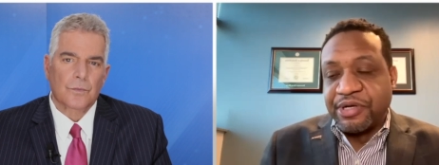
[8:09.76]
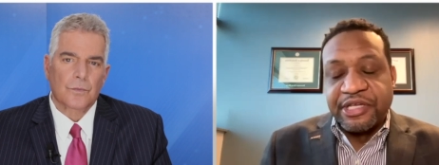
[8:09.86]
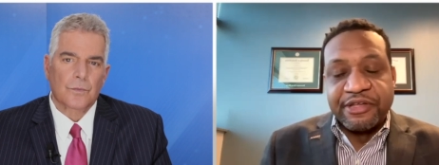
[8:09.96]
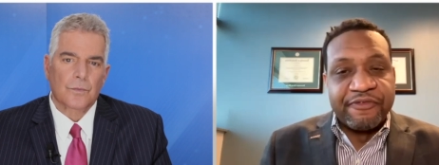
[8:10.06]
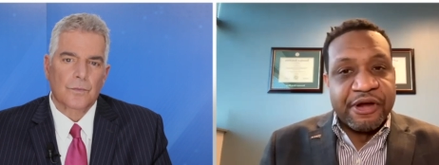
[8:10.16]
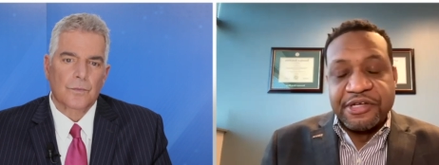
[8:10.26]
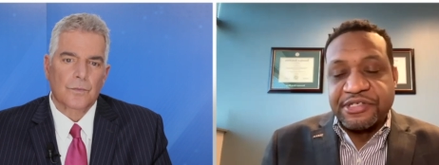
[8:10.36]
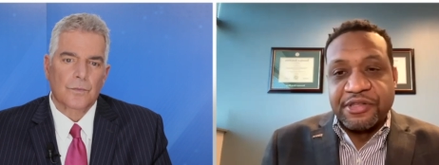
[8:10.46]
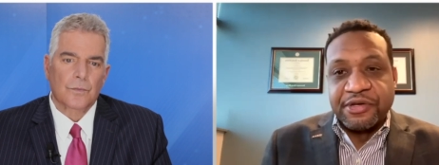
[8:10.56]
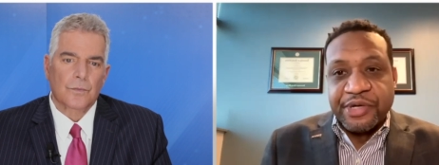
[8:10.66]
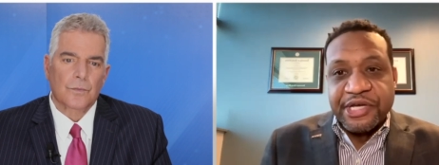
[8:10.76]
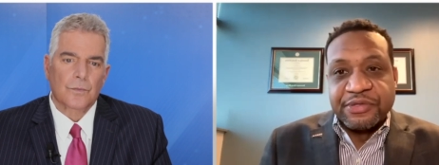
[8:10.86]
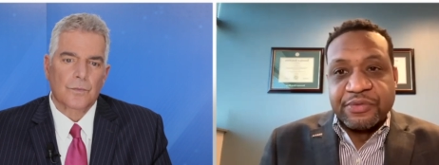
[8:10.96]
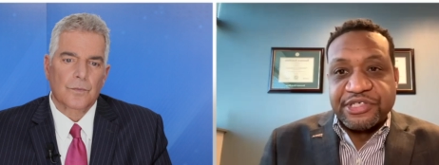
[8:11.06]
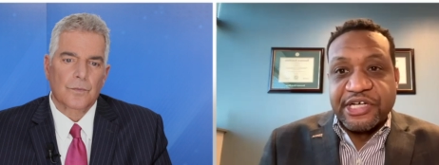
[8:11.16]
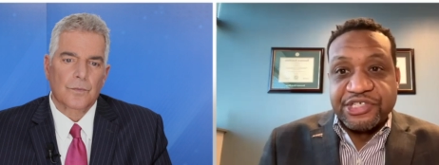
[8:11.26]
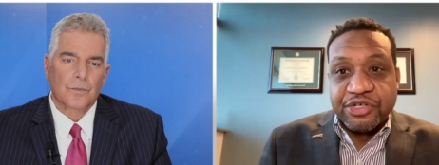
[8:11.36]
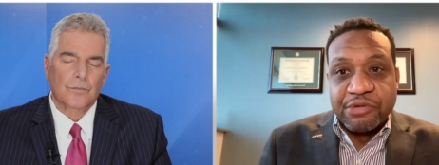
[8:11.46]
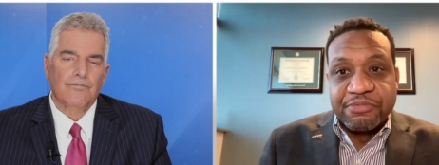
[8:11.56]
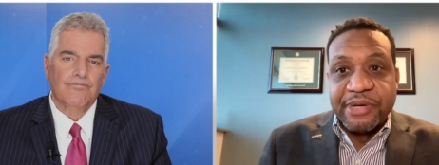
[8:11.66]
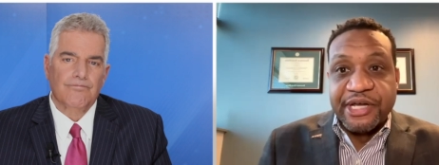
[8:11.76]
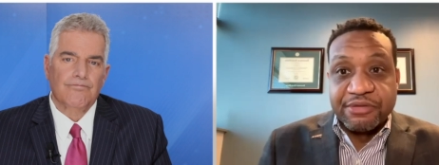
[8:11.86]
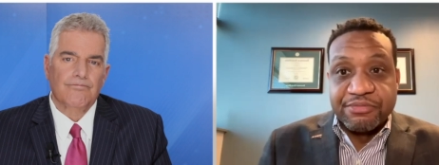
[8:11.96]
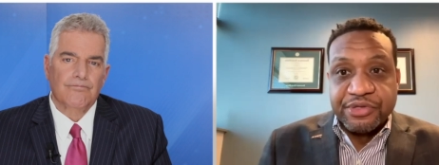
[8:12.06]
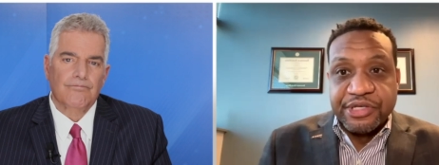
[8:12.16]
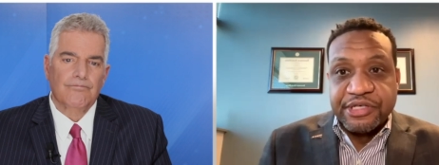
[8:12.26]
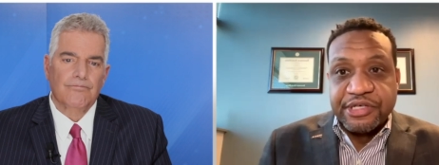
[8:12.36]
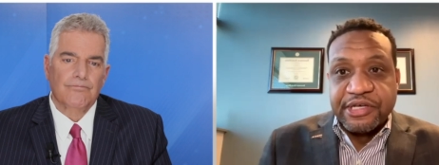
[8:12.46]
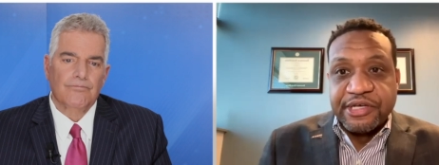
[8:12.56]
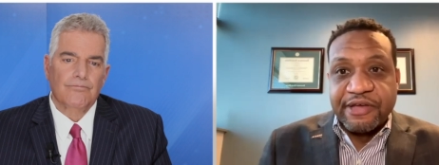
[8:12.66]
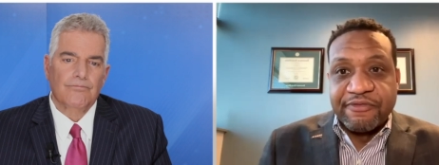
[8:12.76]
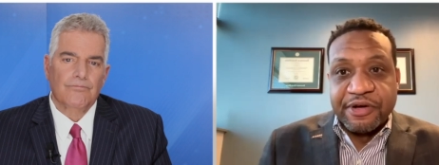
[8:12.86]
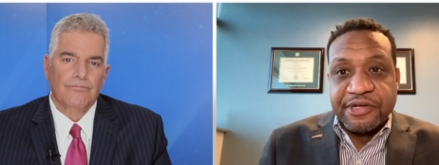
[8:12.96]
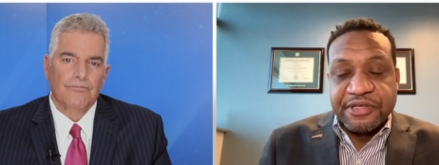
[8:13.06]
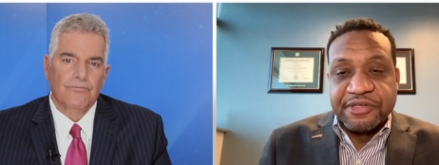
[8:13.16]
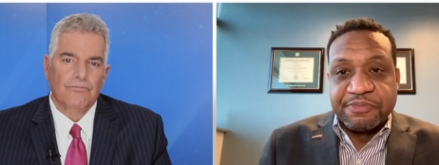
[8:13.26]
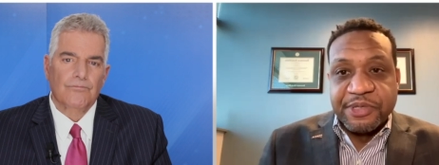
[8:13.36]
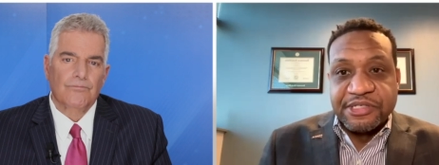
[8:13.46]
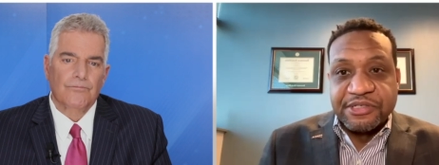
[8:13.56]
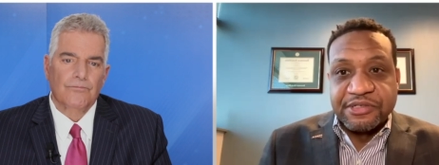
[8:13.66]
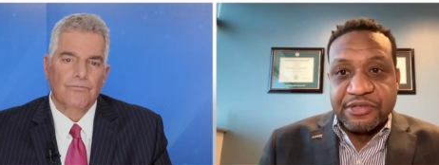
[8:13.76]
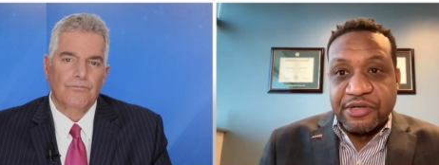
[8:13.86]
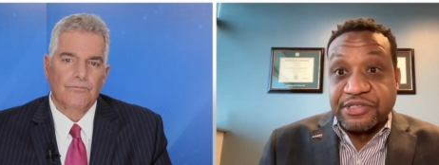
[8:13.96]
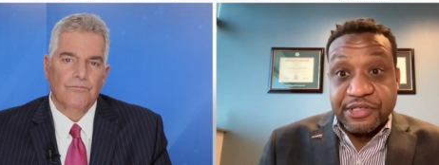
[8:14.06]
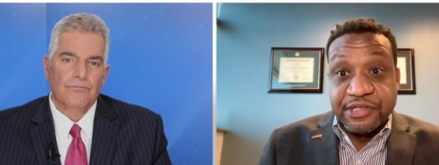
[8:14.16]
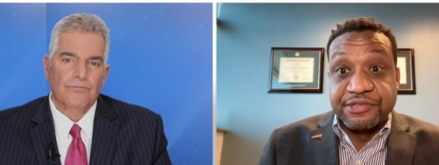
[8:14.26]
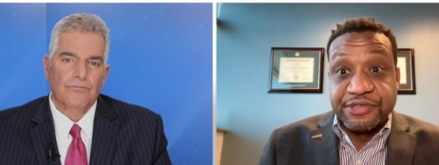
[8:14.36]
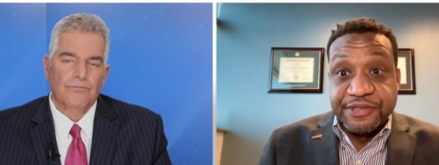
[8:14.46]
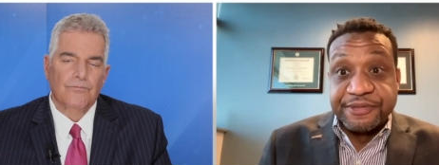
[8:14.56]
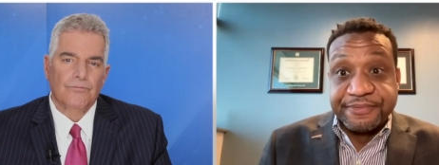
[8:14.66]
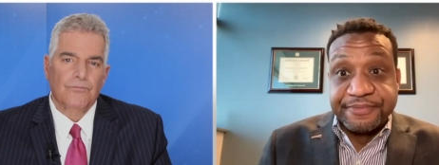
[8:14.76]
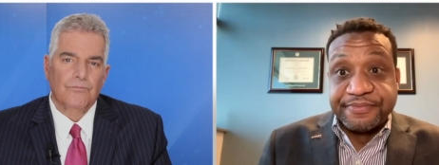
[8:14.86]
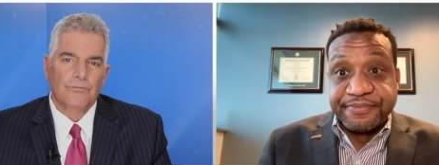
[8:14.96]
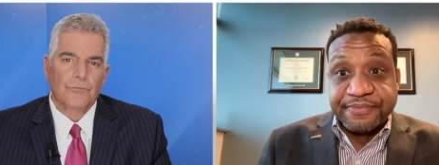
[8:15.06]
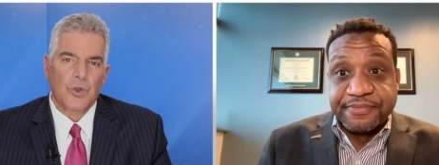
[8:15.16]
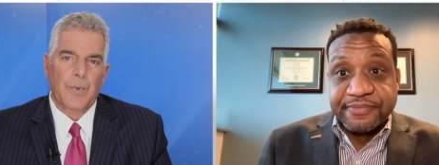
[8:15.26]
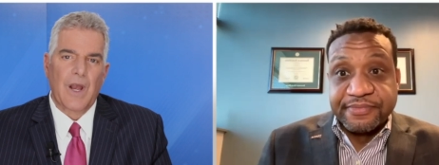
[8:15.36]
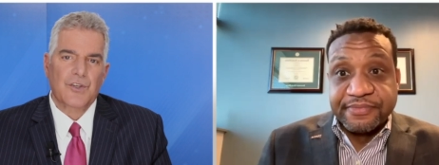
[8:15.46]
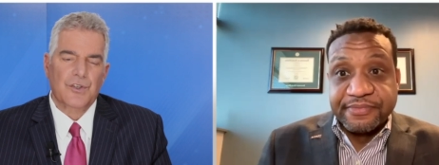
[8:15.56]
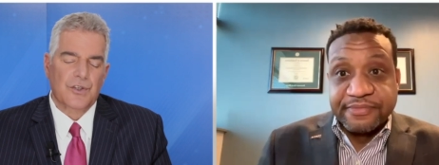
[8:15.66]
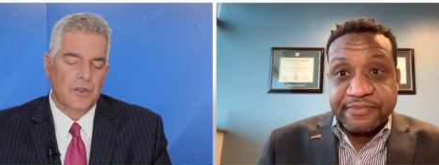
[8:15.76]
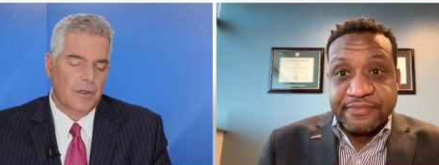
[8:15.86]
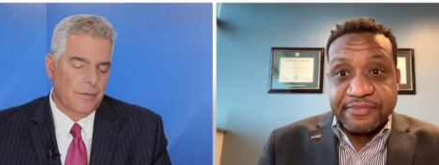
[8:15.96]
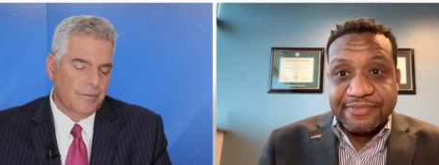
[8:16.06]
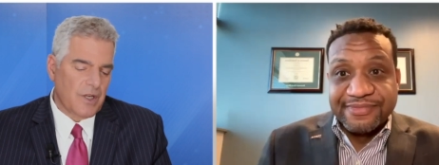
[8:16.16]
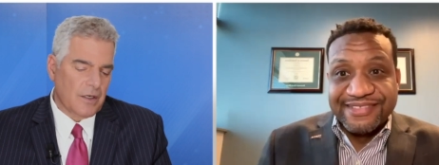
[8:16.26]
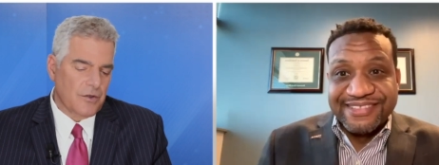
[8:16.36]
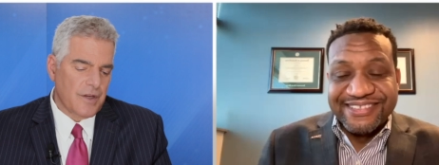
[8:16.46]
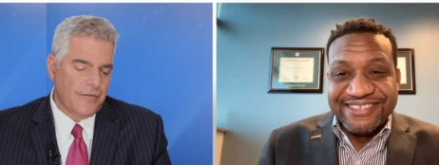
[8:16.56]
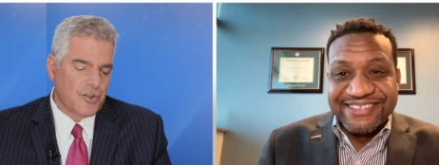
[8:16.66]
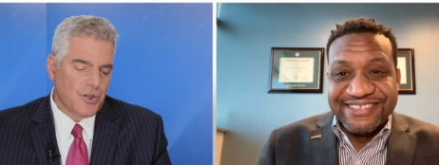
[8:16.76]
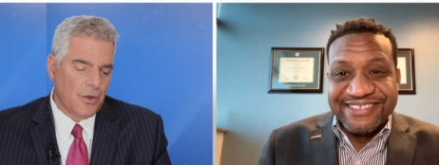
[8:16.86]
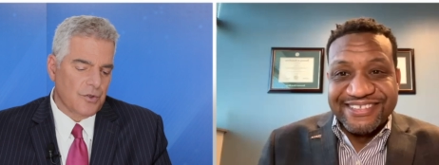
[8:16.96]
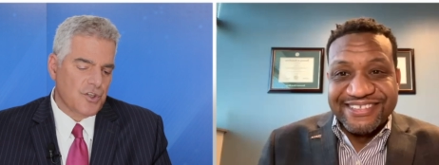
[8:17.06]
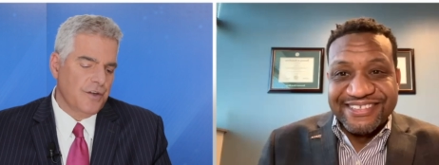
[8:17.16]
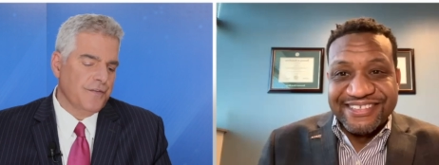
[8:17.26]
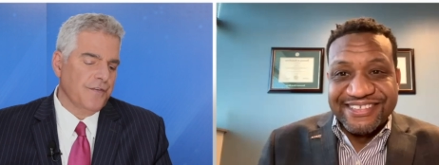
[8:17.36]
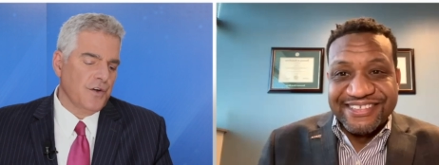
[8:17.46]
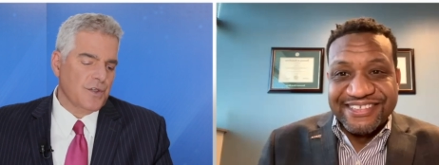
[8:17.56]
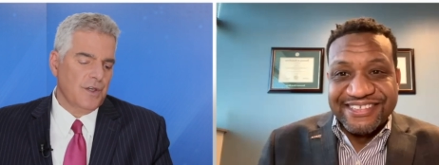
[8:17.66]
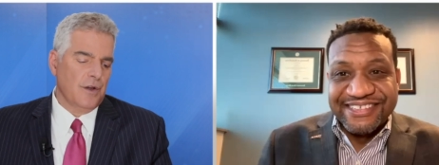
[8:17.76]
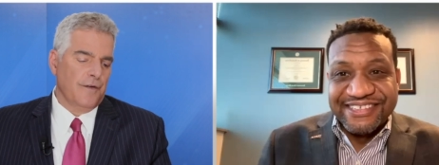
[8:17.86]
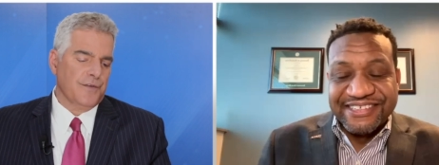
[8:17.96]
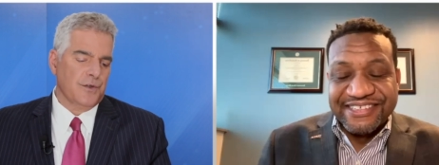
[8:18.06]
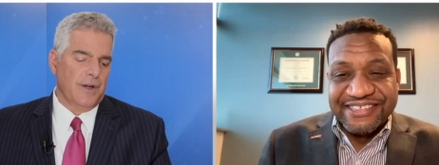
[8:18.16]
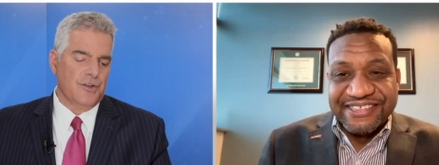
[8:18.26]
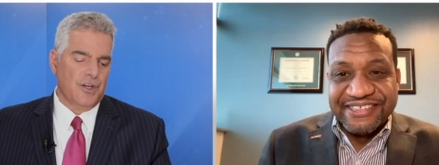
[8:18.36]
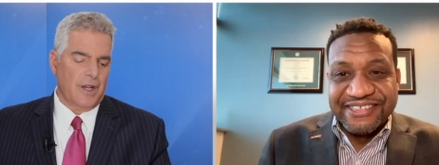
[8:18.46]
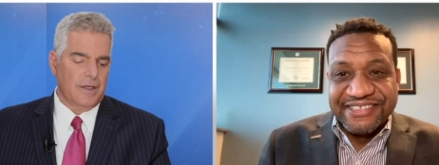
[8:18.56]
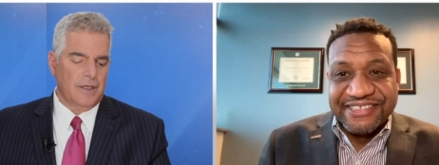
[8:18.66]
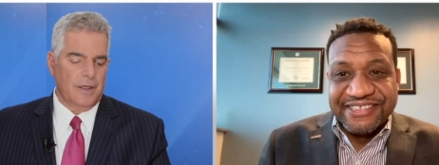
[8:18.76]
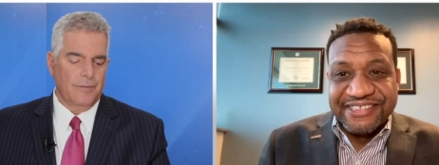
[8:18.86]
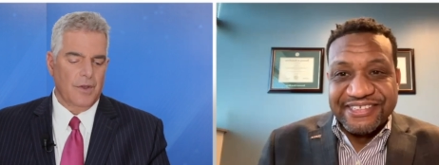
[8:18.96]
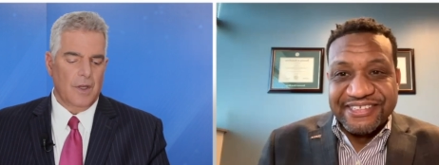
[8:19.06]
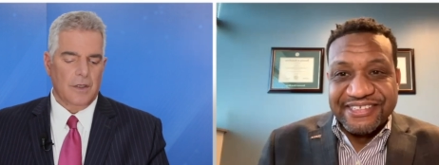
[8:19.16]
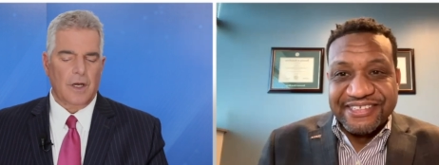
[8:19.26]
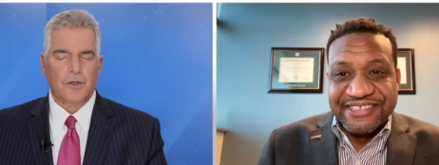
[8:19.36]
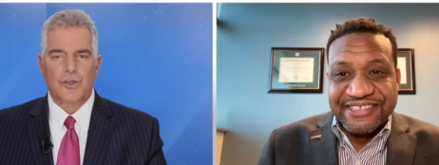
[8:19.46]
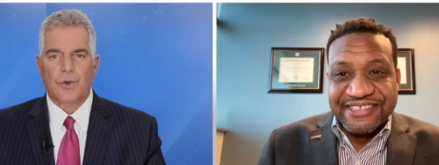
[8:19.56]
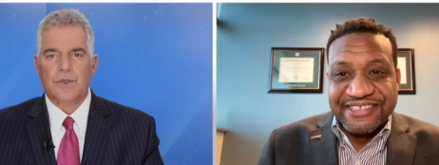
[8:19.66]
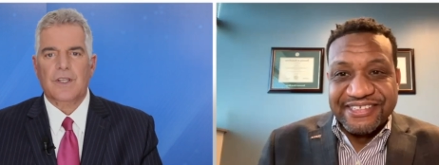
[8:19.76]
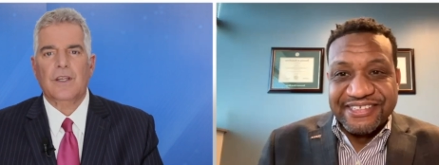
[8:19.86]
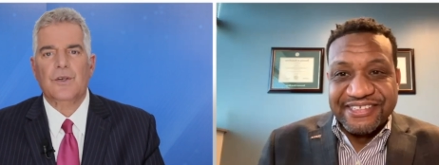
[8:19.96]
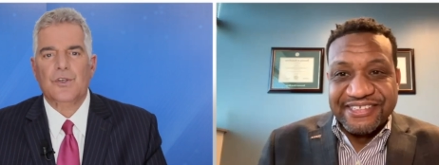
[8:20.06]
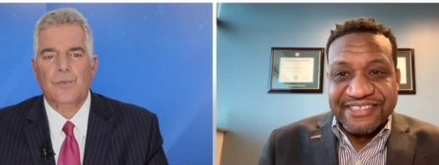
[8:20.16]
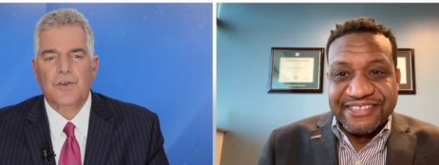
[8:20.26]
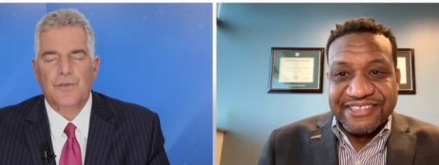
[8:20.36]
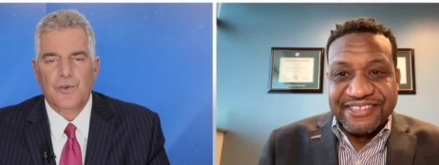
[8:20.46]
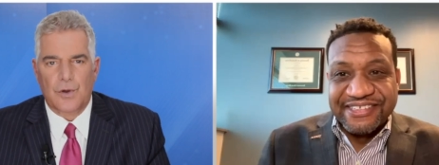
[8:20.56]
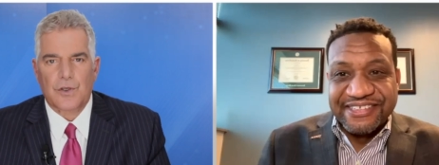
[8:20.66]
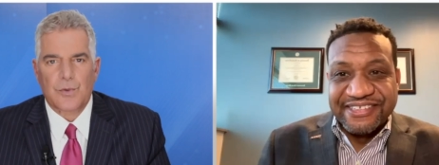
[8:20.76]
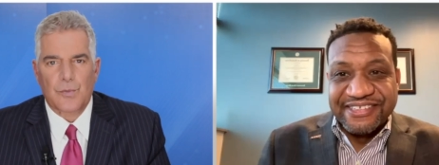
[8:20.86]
Speaker 1: but in the various other ways in which I show up in my community and various other spaces across the country.
Speaker 2: Your passion is clear. Dr. David Jones, Chief Diversity Officer, NJIT. Dr. Jones, thank you so much for joining us. We